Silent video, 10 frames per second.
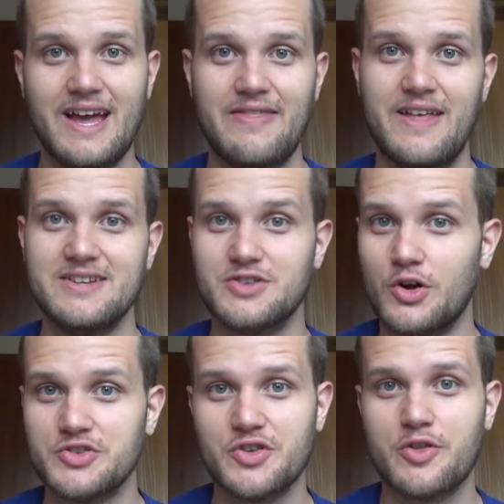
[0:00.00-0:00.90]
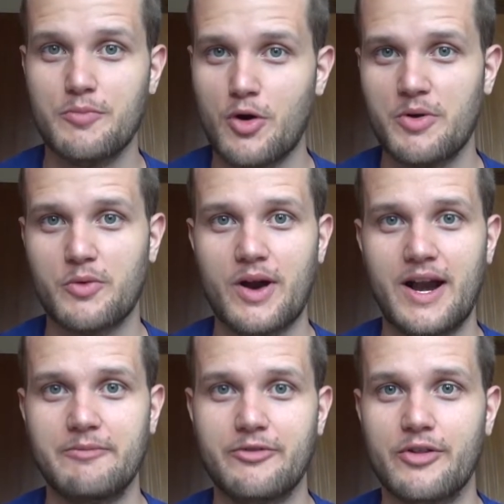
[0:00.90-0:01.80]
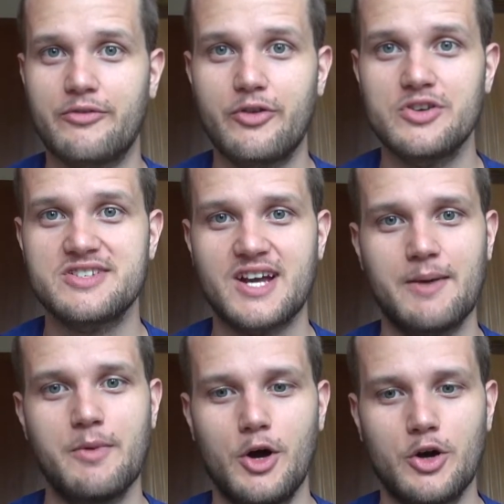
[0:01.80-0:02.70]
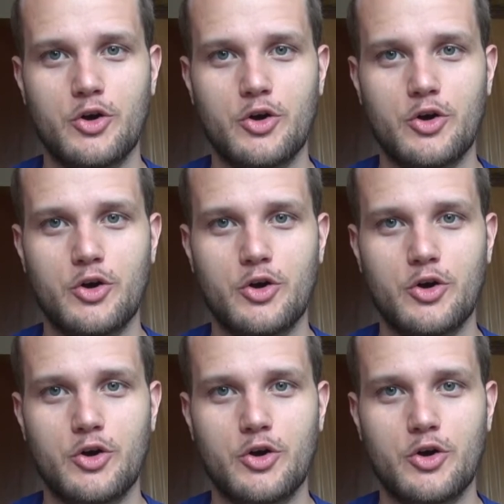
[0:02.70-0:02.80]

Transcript: and that is also the moment where I'm for the first time